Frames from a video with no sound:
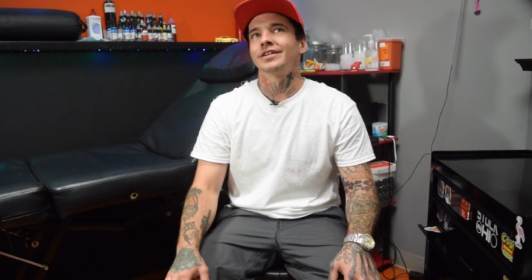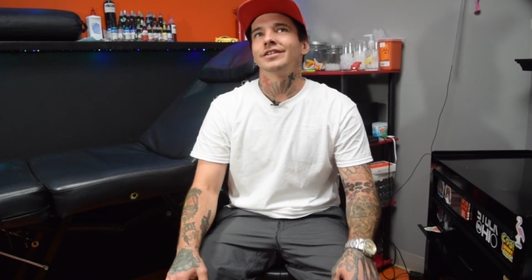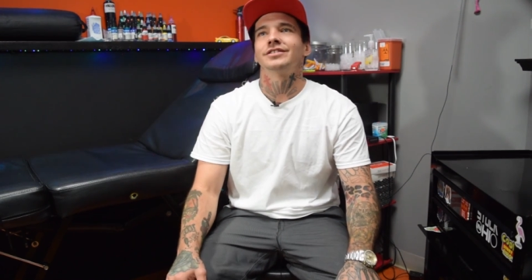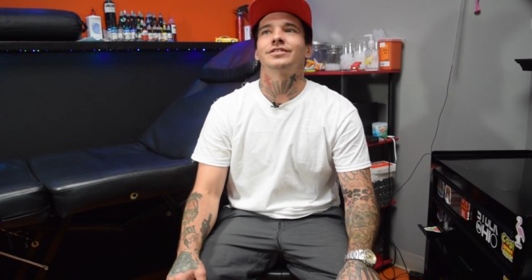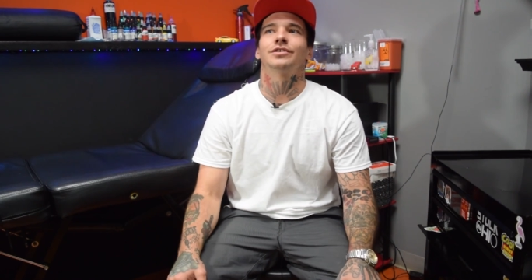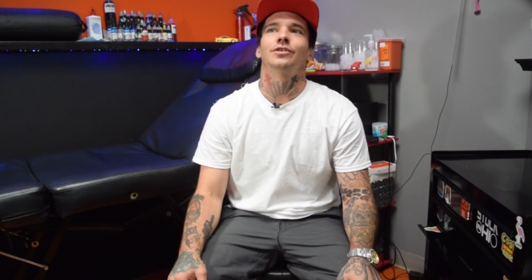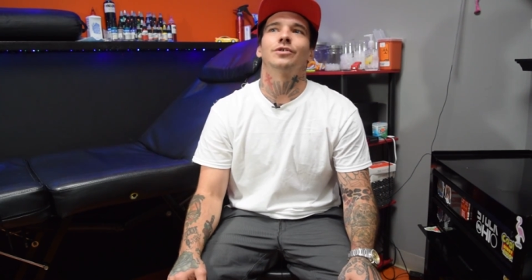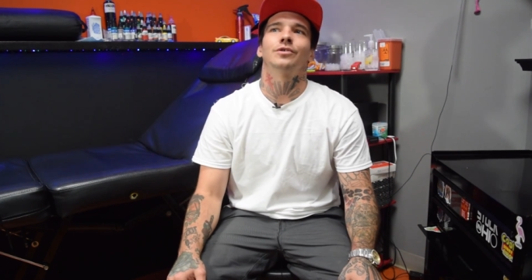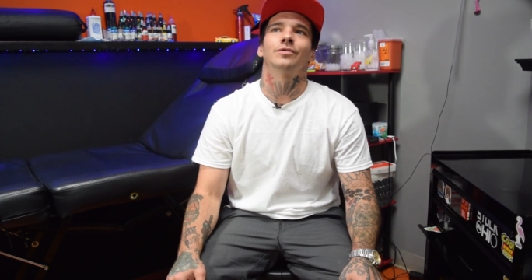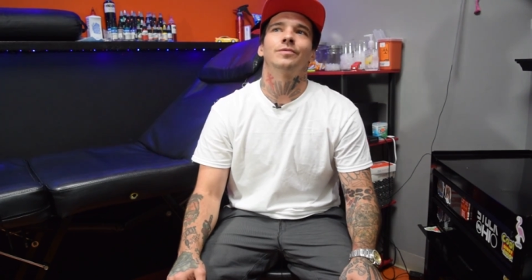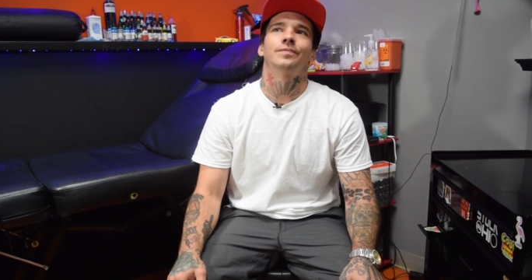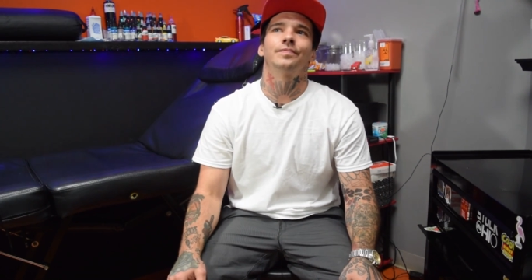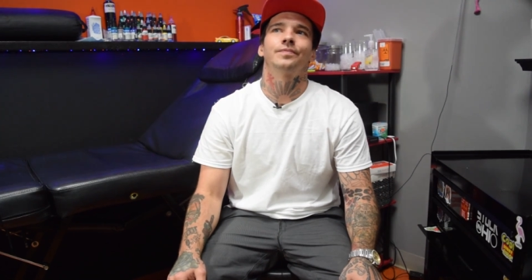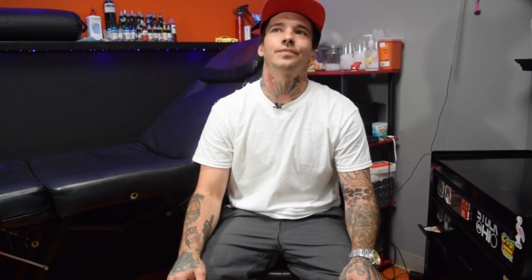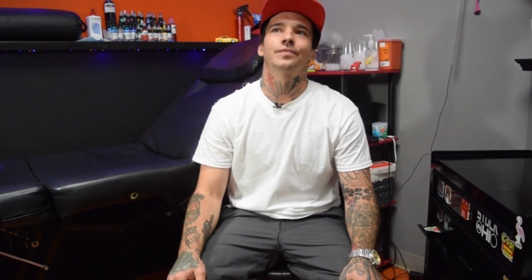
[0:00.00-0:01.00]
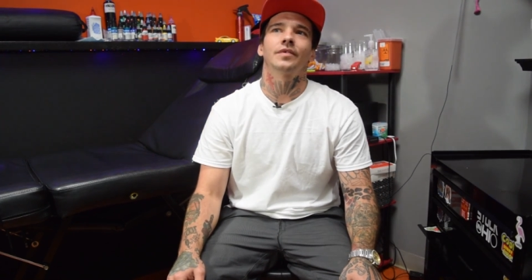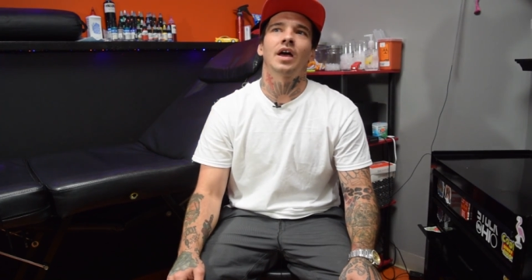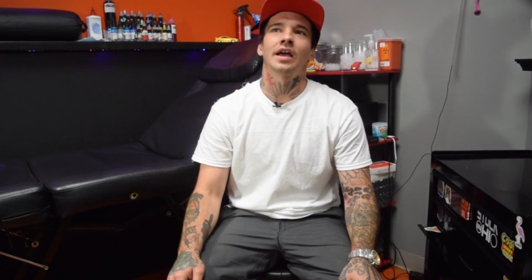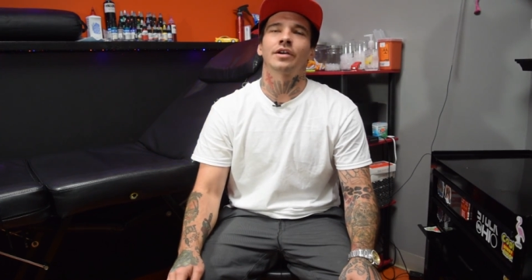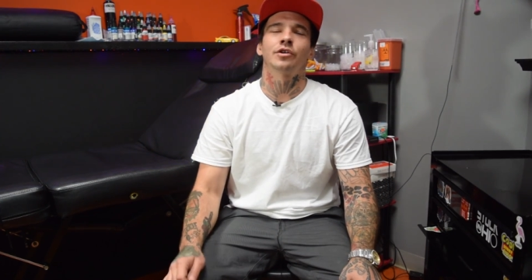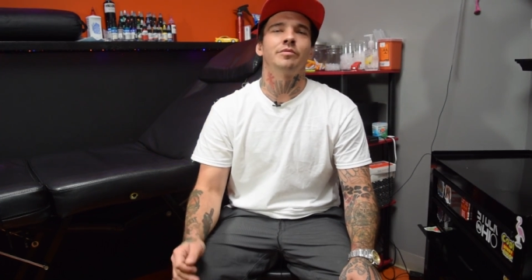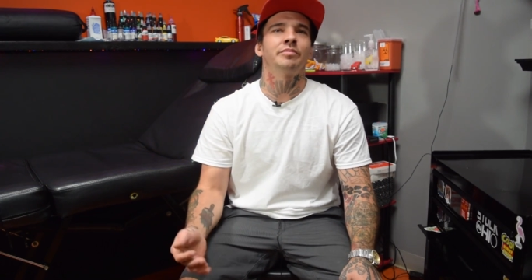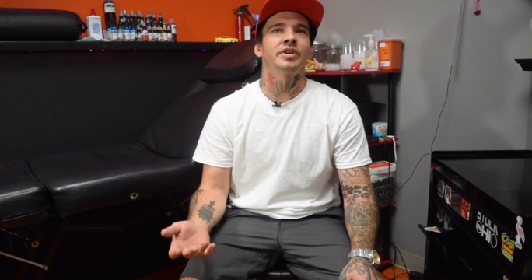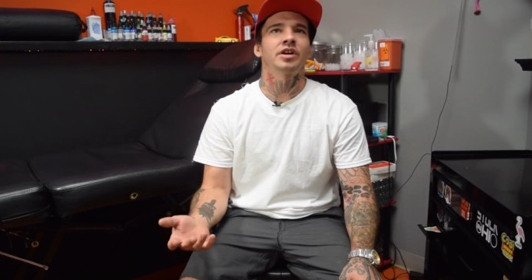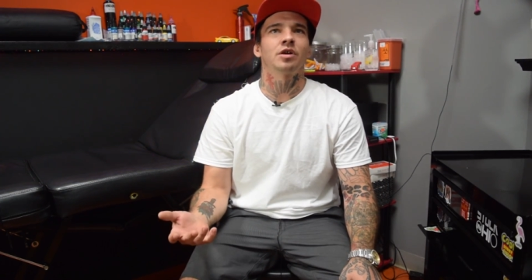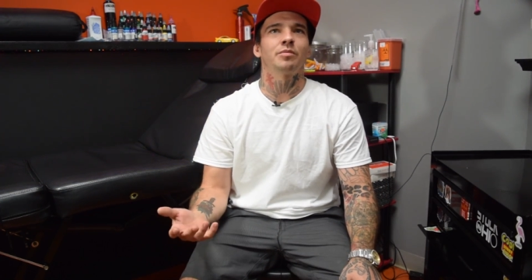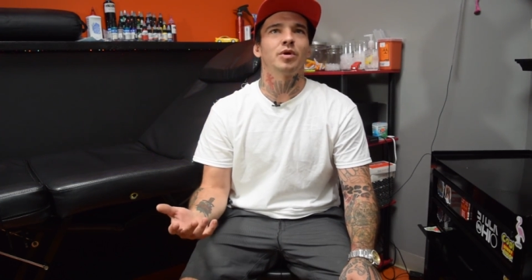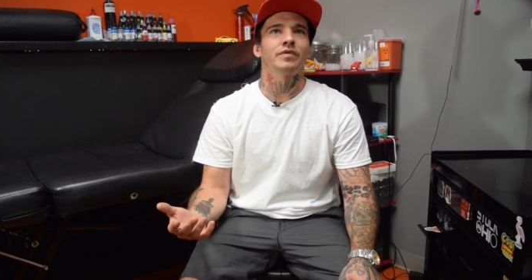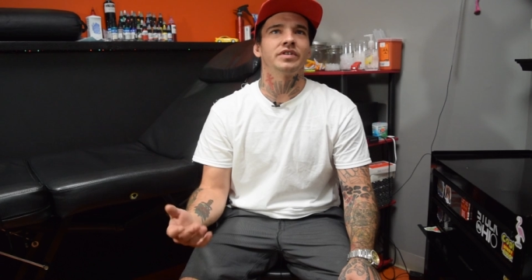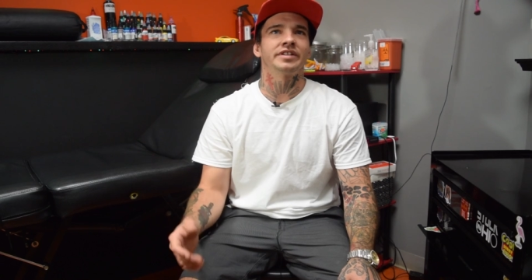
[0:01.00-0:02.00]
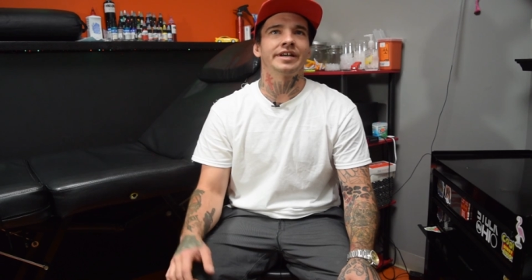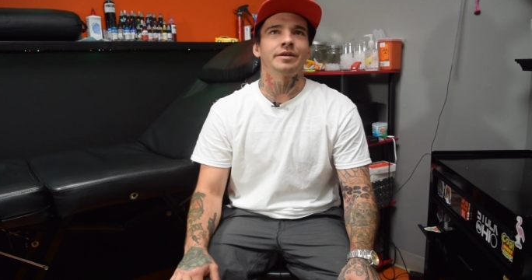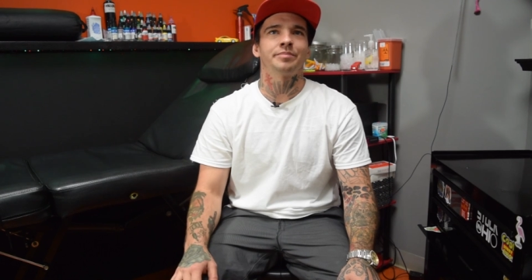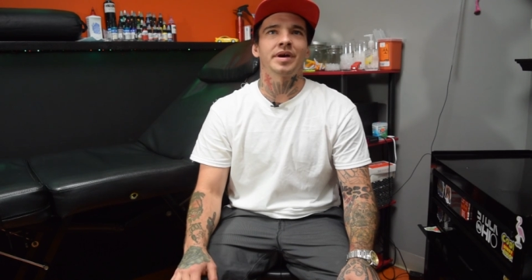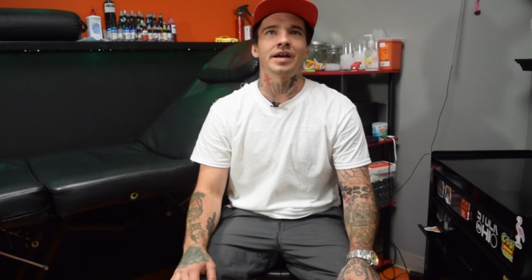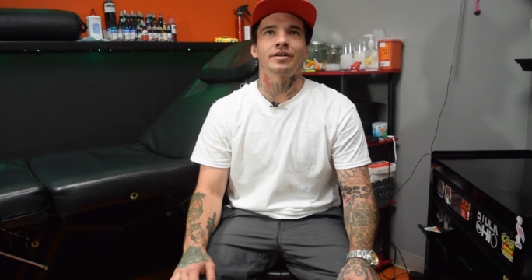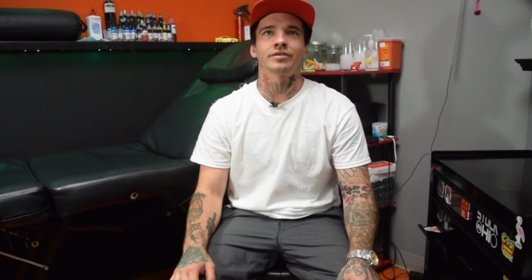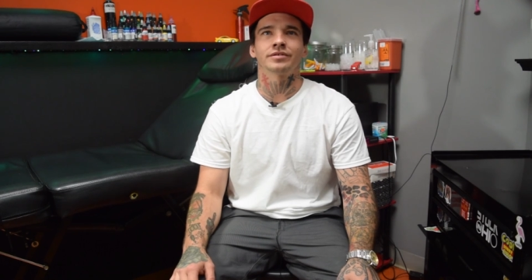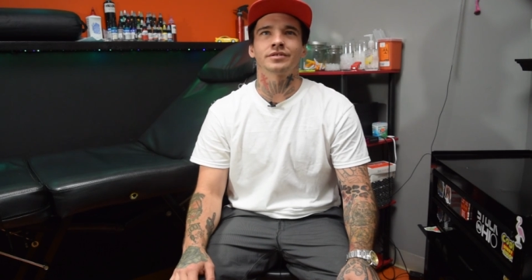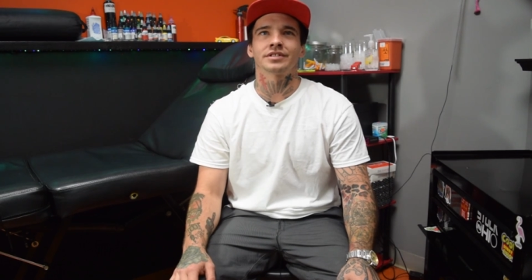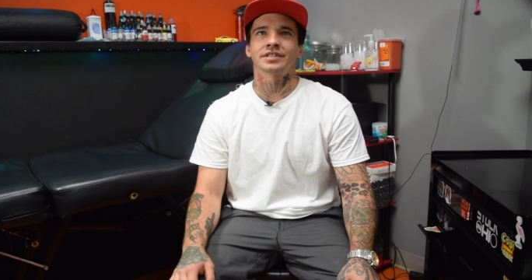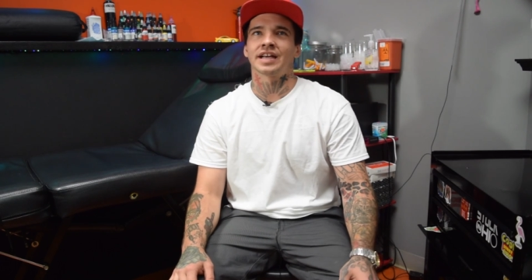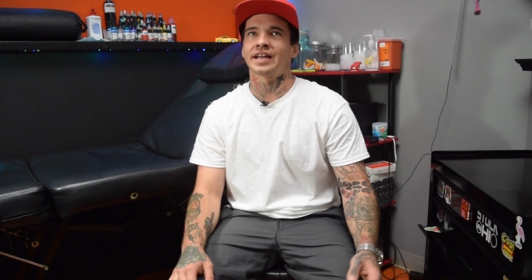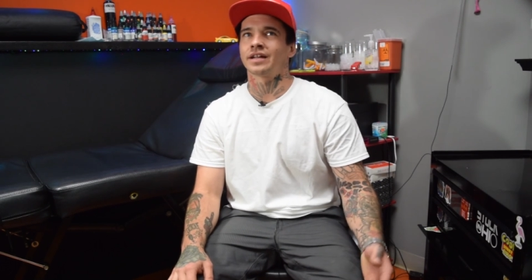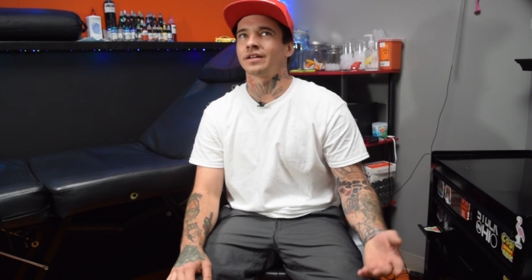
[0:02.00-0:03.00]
so I couldn't pick up over 10 pounds.